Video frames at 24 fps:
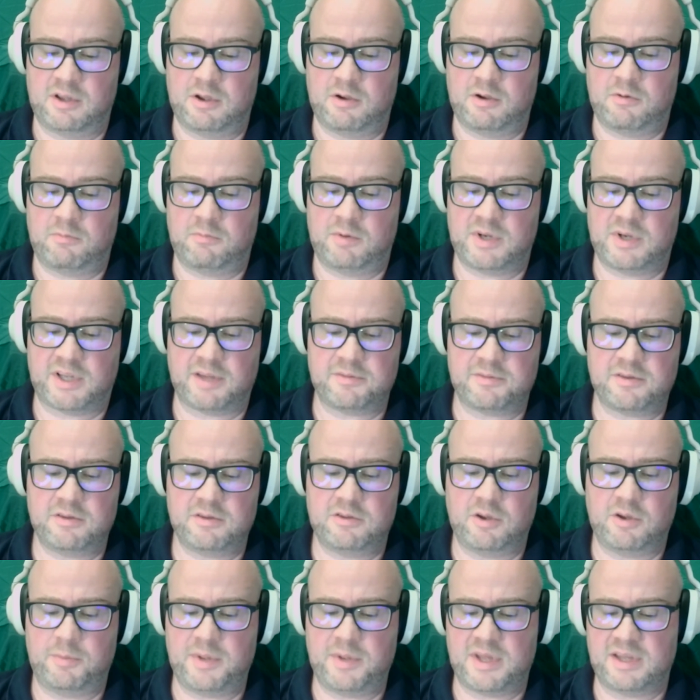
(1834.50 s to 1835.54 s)
When it comes to
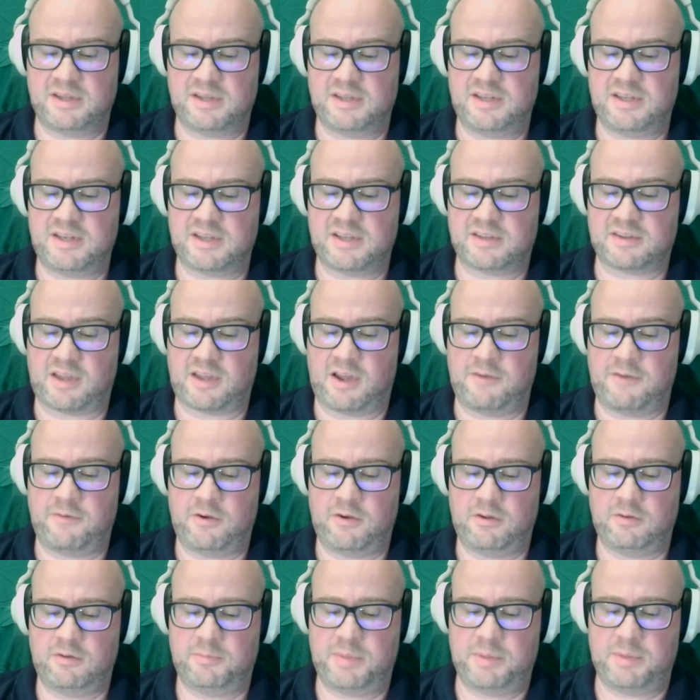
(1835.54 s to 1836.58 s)
Adobe Analytics, I
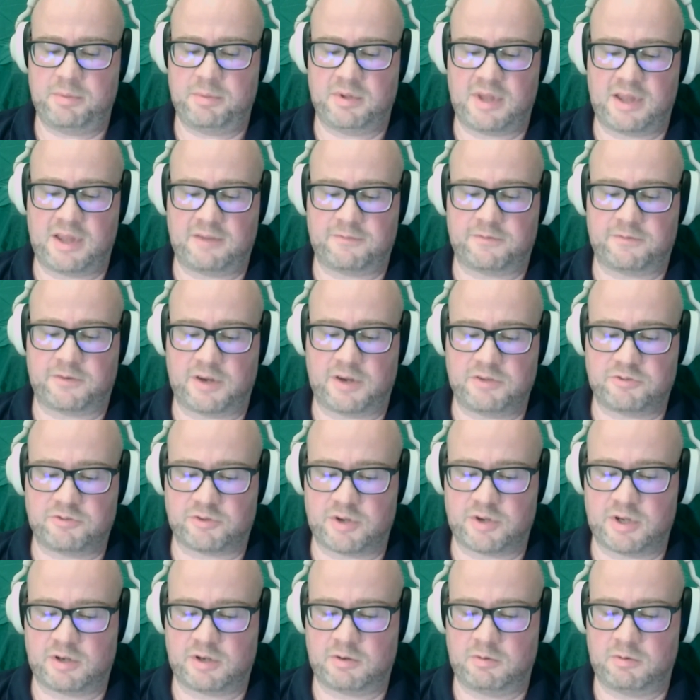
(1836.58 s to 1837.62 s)
follow people like
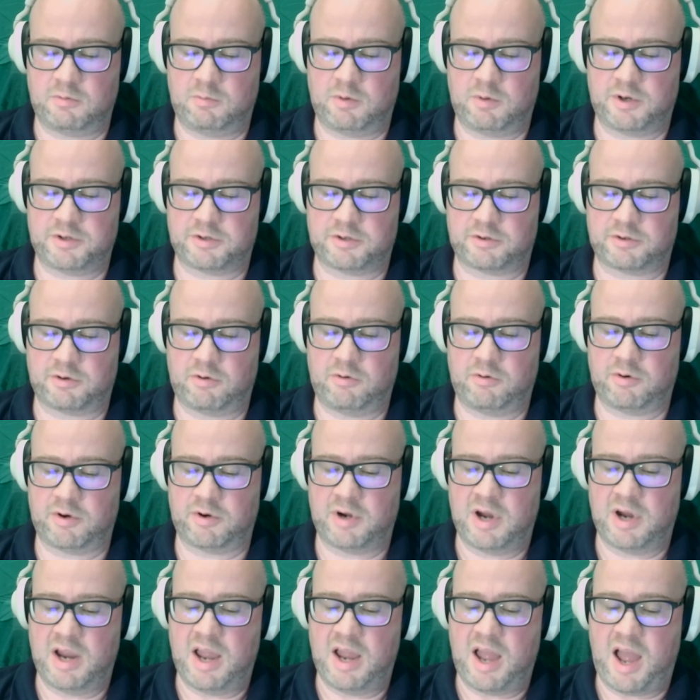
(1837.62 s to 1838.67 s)
Frederick Werner, or
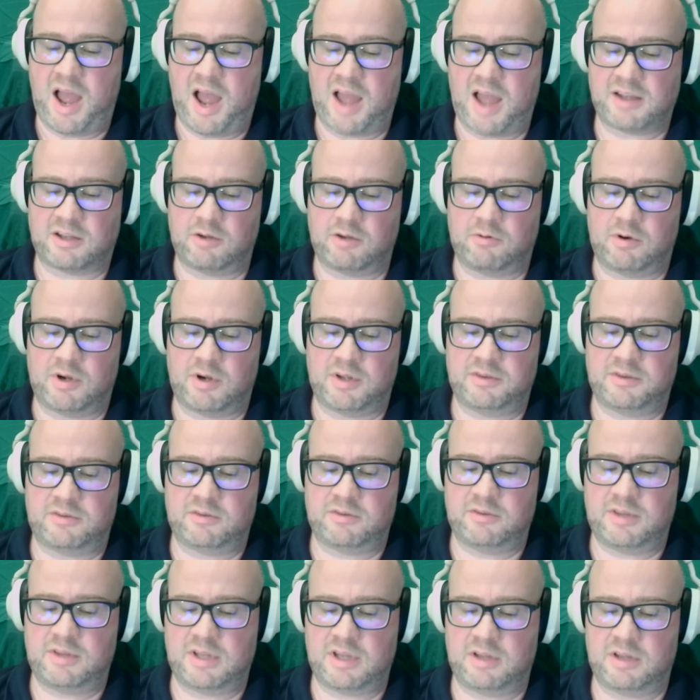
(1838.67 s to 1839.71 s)
I go on to
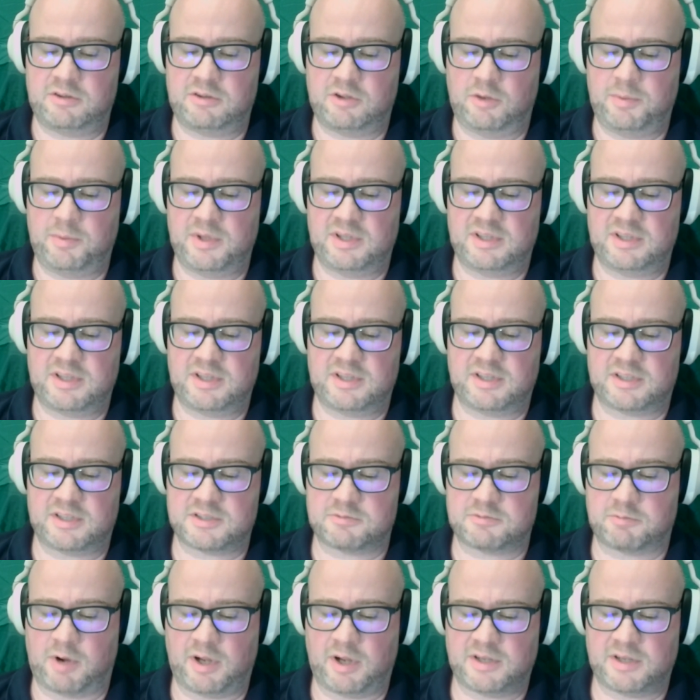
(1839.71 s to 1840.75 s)
the Adobe Analytics
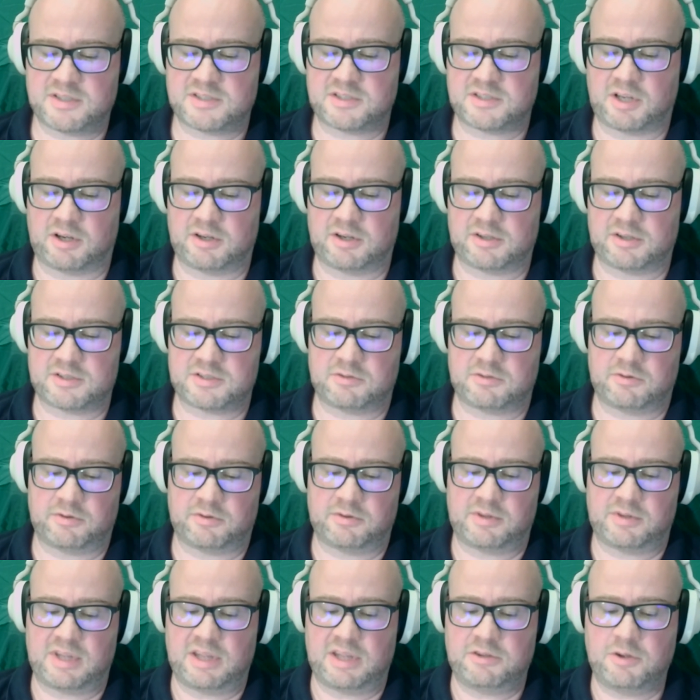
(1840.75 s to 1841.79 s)
rock stars or
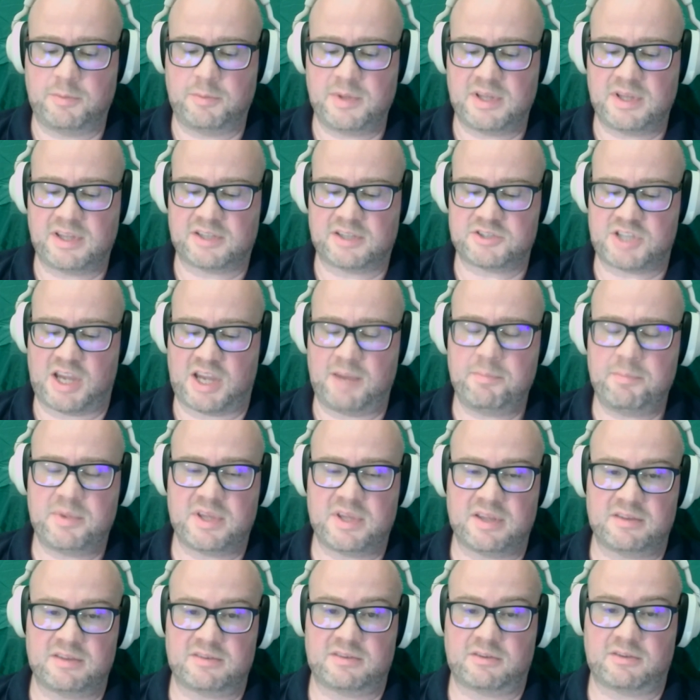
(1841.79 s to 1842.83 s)
the Adobe Analytics
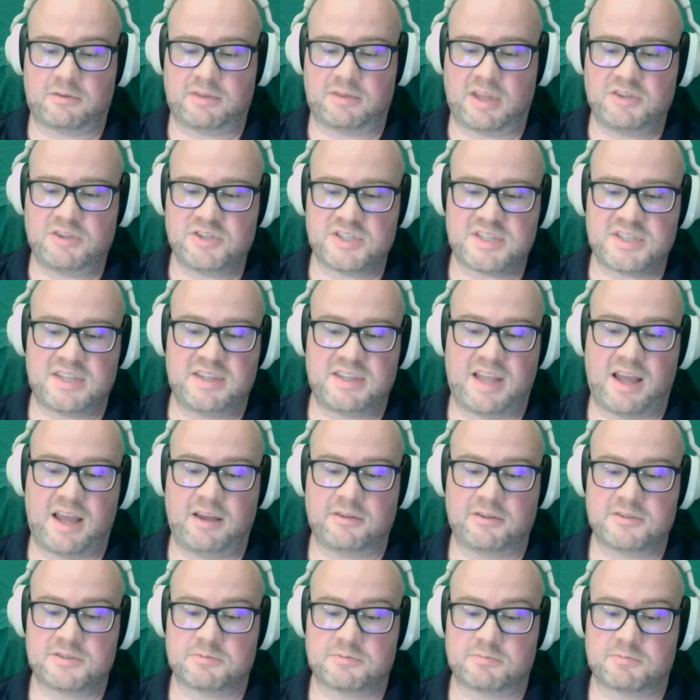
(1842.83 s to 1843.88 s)
champions. So they just
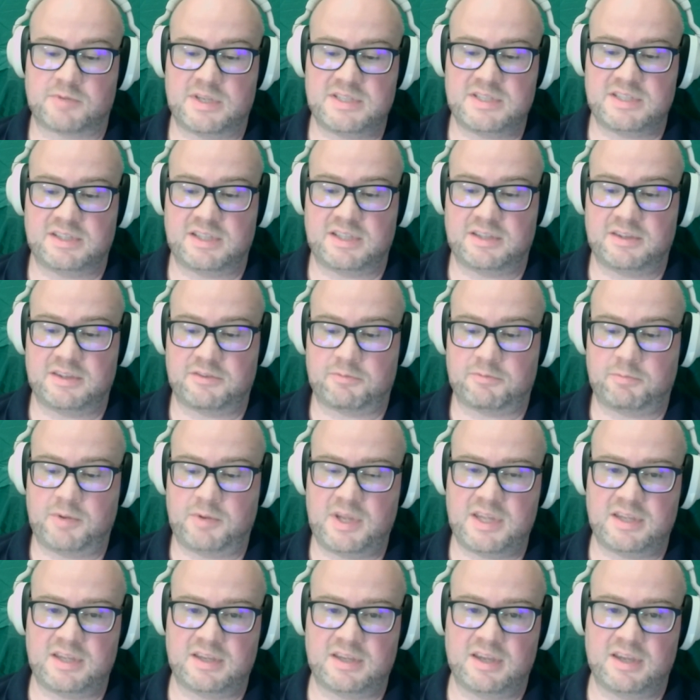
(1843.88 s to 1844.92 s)
announced recently this week,